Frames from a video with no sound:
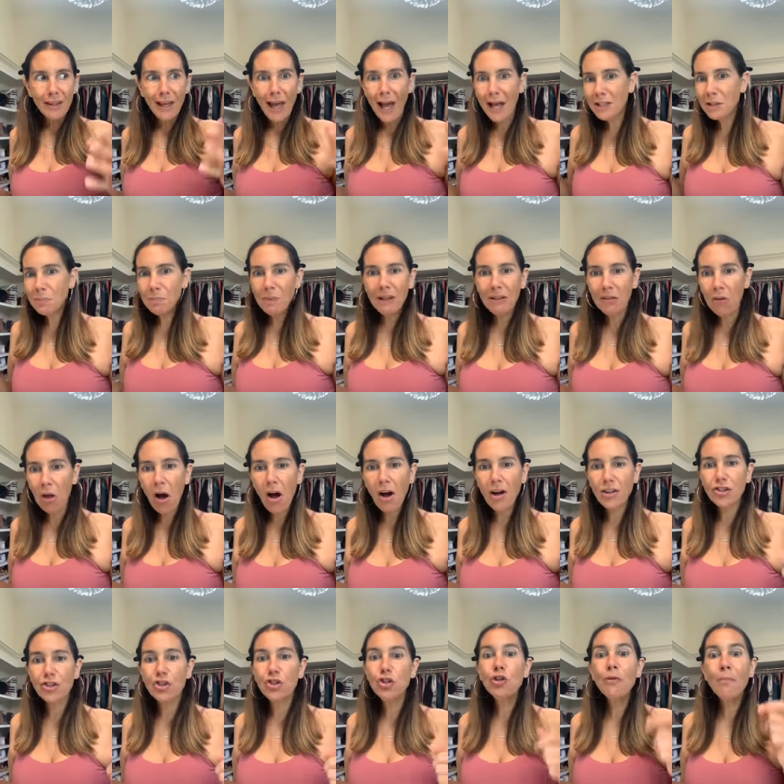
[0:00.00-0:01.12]
has been
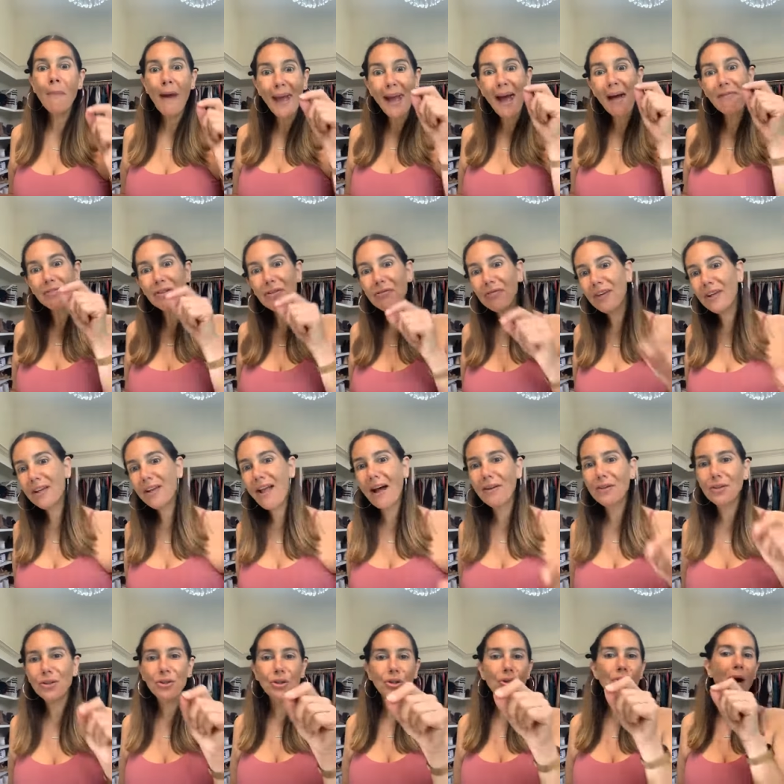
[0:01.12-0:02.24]
lost. You may have to fill
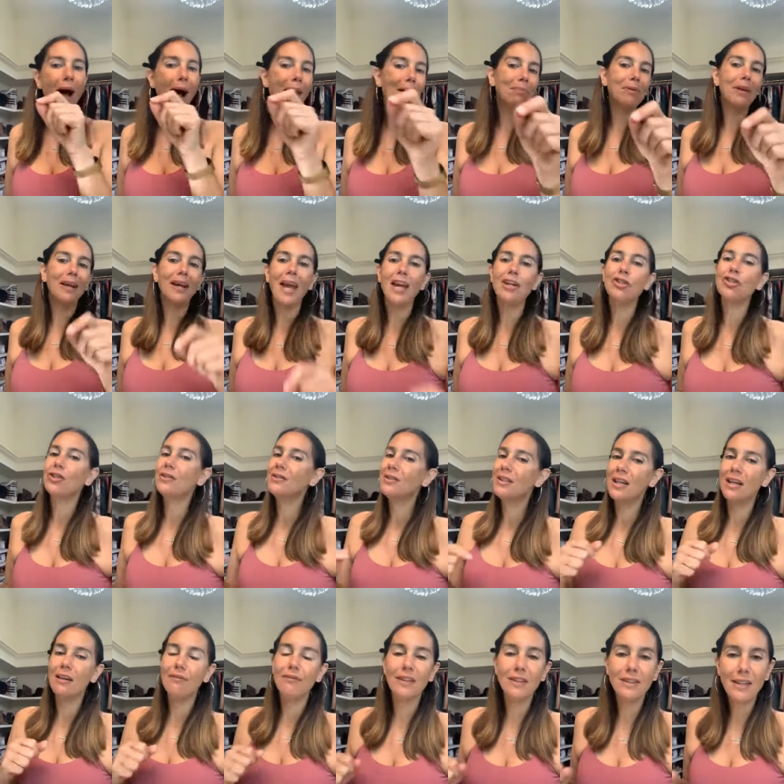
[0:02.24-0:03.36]
out a new application
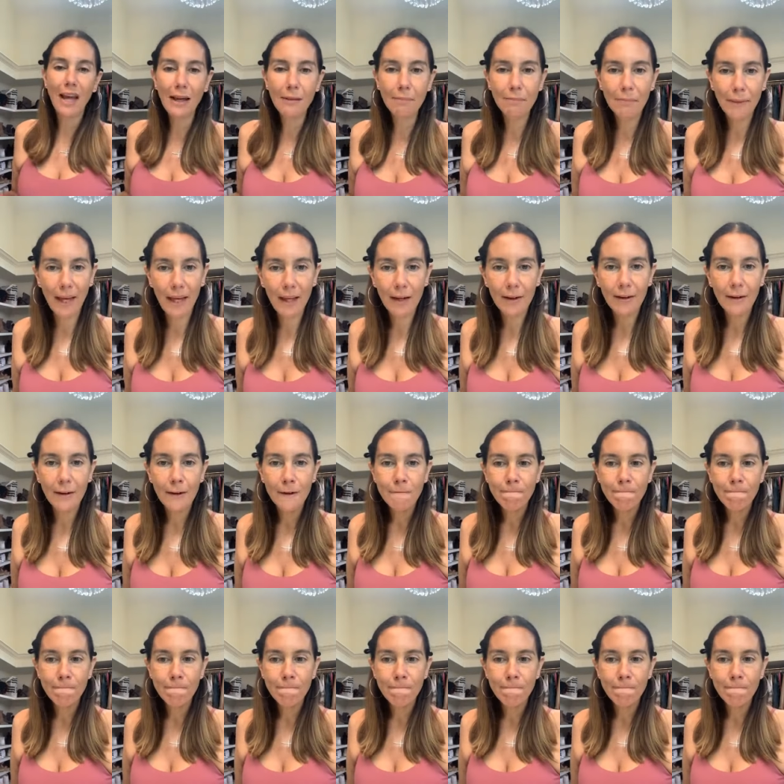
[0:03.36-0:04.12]
to even date me.